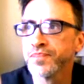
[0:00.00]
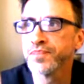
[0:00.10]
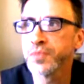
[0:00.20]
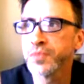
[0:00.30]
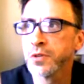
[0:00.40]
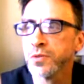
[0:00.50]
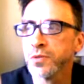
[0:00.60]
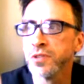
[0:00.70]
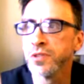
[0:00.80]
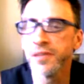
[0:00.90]
who love
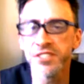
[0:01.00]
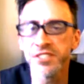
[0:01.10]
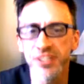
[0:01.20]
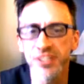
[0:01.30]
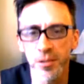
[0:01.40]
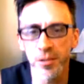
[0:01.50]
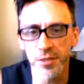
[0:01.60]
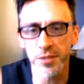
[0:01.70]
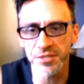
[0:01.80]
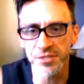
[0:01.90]
to celebrate
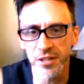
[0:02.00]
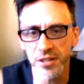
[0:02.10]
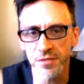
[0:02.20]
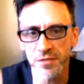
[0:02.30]
themselves